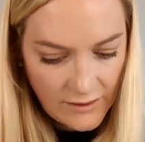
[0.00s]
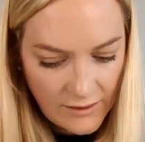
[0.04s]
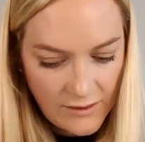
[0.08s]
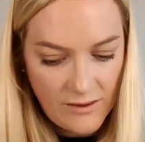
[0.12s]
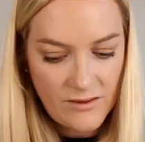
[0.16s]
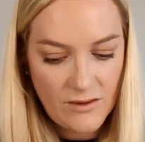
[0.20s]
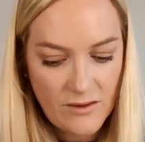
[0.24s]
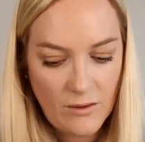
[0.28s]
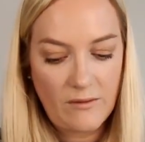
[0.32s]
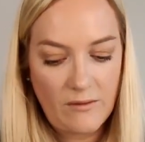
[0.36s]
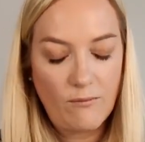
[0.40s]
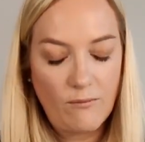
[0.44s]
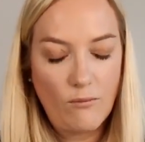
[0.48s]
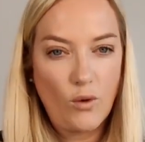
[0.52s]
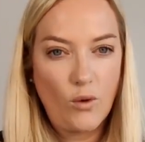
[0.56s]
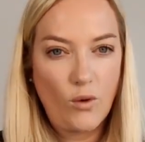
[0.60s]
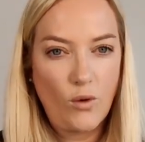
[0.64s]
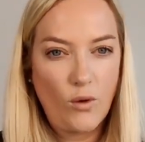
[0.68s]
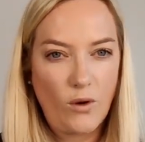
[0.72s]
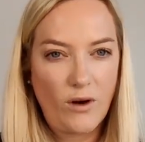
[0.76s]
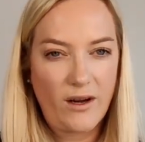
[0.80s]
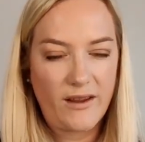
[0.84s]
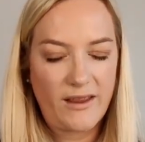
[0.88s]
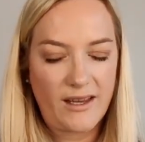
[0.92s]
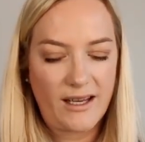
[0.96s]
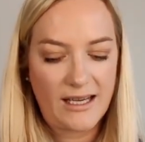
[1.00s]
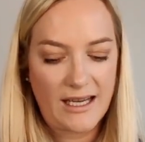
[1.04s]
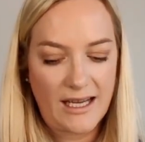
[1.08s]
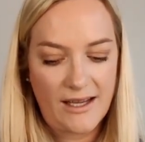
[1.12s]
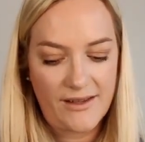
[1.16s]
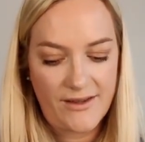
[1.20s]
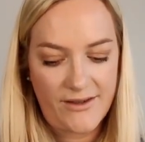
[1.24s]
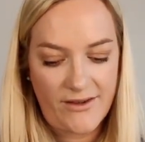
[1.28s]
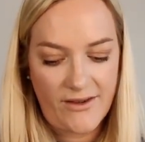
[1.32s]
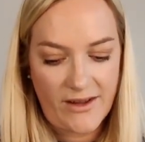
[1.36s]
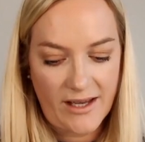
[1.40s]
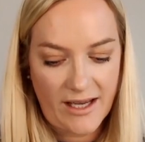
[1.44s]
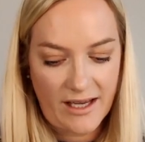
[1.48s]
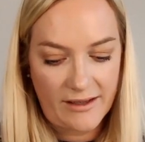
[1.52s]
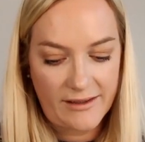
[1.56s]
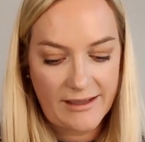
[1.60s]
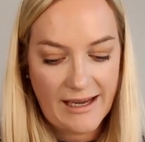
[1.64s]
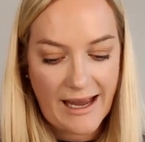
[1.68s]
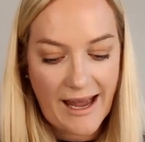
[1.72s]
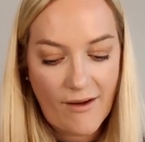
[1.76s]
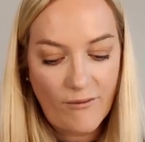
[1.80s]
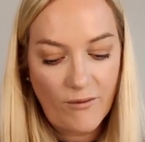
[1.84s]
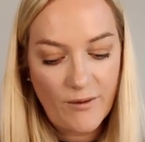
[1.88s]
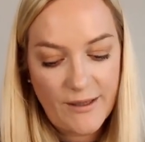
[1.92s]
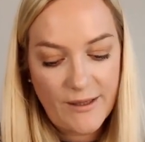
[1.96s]
So we've more than answered that.
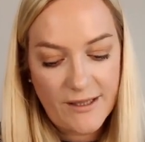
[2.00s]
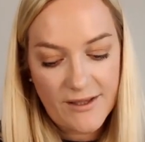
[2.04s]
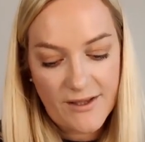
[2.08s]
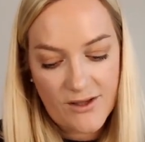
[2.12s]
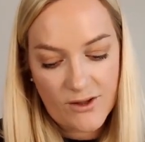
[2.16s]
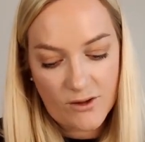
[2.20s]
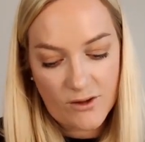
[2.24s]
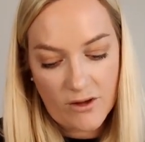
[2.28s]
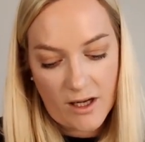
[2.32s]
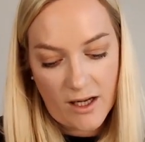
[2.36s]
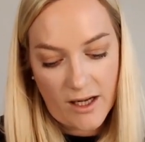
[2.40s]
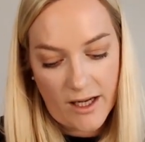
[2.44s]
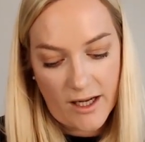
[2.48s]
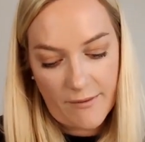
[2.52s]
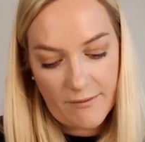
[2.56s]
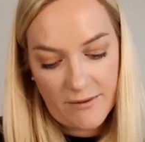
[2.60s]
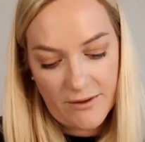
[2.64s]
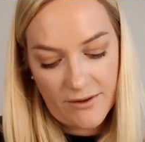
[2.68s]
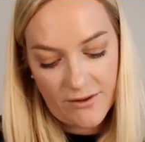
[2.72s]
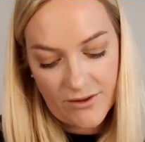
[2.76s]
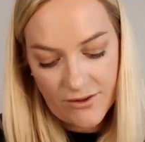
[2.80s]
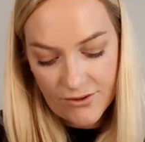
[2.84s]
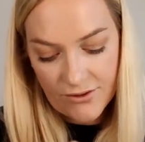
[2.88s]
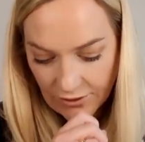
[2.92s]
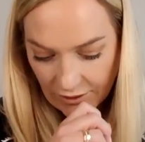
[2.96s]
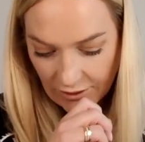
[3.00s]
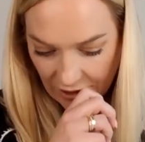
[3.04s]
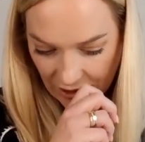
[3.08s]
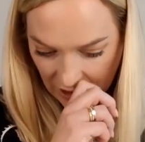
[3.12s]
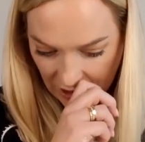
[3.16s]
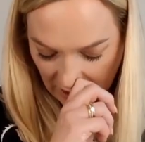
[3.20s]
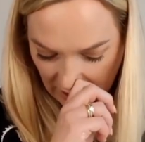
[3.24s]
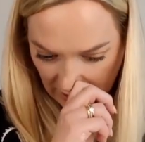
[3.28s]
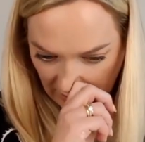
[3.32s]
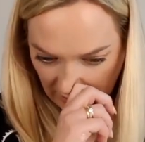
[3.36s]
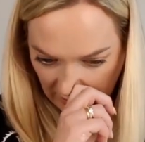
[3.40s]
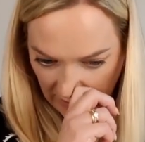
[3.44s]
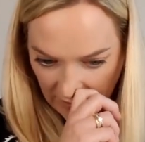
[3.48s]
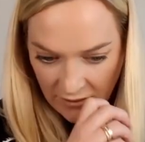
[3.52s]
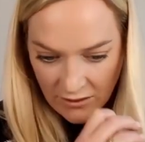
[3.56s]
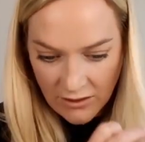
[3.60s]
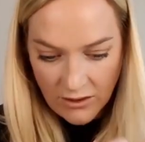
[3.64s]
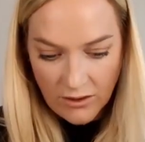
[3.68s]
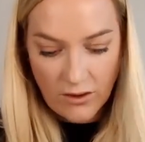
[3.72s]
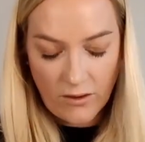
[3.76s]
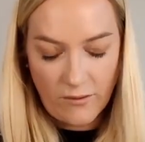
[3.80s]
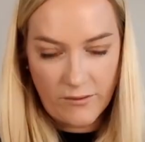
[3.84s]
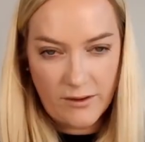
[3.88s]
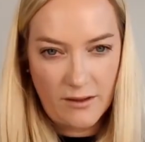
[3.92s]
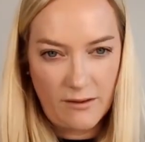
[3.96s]
Have we described the structure
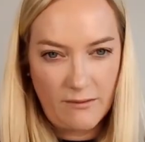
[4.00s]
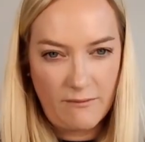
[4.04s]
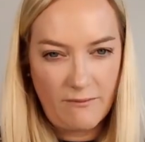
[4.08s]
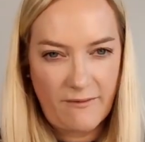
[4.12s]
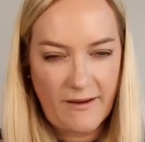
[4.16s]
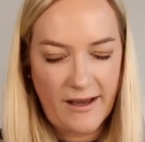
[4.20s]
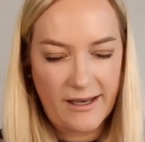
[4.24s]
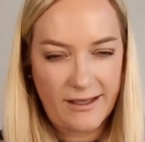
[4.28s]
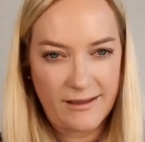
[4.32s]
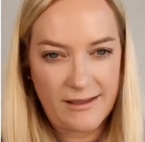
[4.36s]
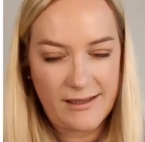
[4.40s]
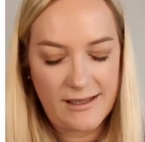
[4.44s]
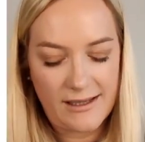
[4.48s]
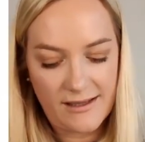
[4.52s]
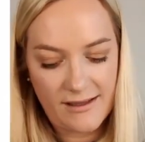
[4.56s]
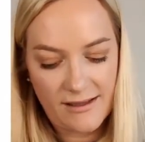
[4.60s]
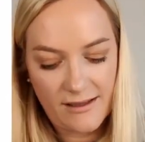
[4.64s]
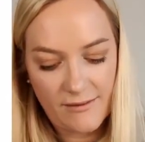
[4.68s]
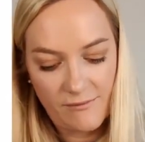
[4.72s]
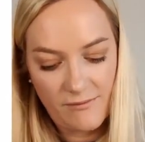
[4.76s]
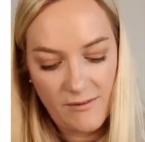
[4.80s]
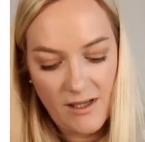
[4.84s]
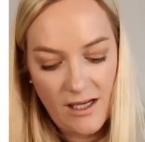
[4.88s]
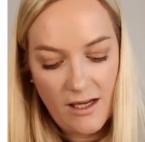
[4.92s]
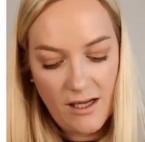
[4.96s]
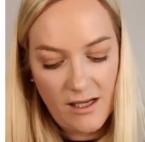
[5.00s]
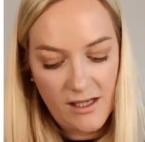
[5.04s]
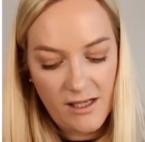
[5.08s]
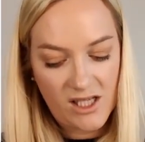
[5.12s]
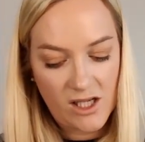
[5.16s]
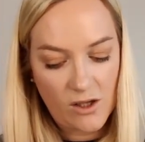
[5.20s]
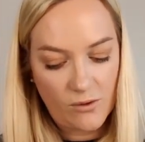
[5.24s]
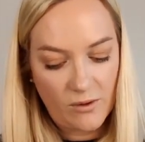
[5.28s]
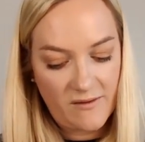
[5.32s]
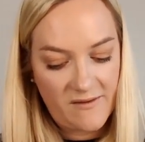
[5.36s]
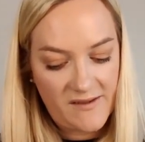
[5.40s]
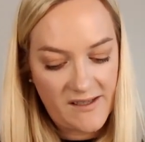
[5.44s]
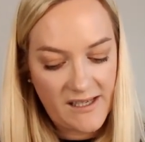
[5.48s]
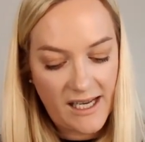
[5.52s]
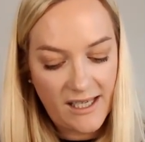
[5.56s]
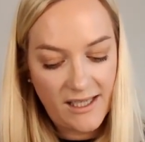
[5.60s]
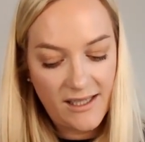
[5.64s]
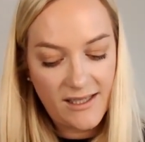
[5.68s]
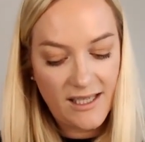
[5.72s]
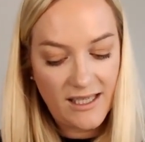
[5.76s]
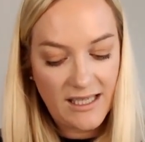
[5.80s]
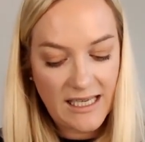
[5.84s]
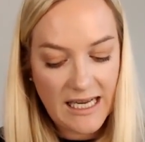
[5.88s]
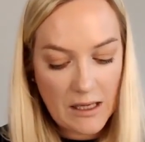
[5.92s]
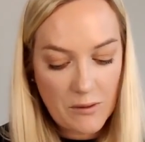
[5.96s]
of the lymphatic system. So we've said
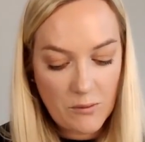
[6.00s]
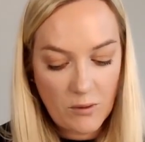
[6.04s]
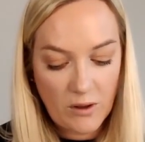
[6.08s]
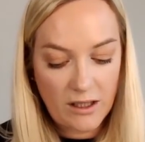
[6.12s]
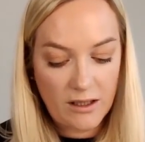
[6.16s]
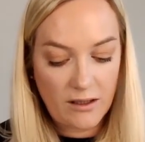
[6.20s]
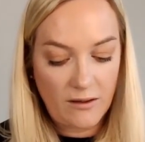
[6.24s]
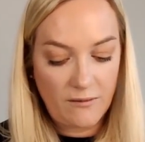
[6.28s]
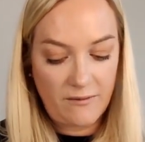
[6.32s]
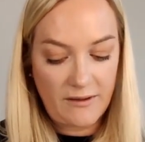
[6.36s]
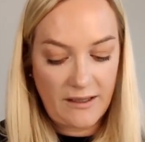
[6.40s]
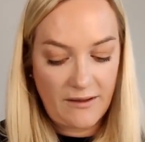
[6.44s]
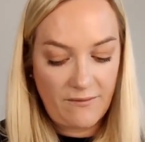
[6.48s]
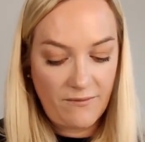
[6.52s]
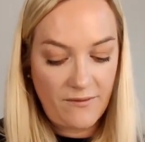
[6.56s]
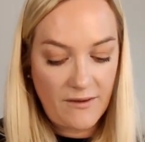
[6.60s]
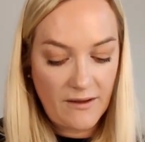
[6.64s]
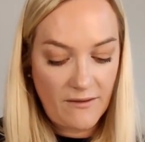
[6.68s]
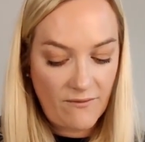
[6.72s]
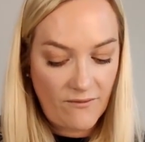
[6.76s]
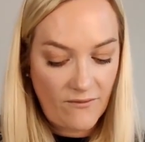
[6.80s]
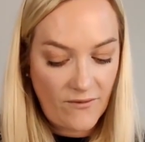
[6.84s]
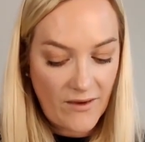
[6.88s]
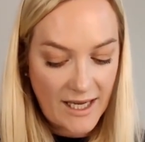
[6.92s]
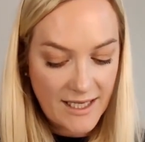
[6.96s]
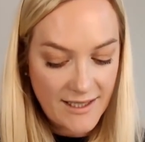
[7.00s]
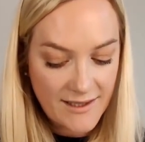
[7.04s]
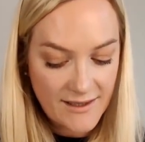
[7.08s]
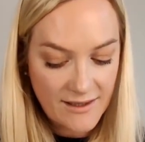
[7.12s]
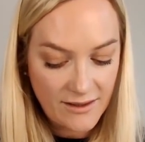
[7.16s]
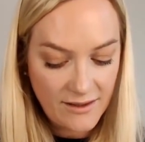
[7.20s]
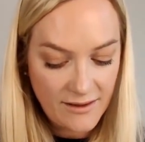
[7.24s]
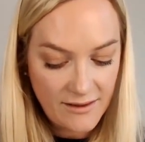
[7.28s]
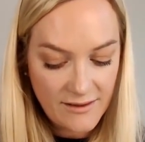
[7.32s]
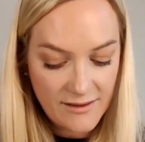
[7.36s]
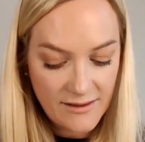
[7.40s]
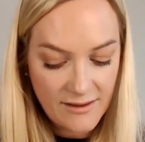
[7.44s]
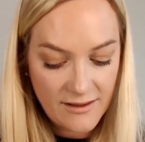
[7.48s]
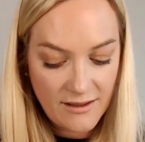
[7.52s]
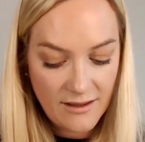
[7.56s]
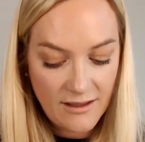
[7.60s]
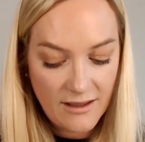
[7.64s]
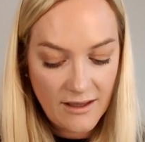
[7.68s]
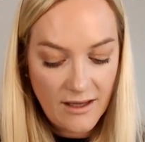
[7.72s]
it's a network of lymph vessels.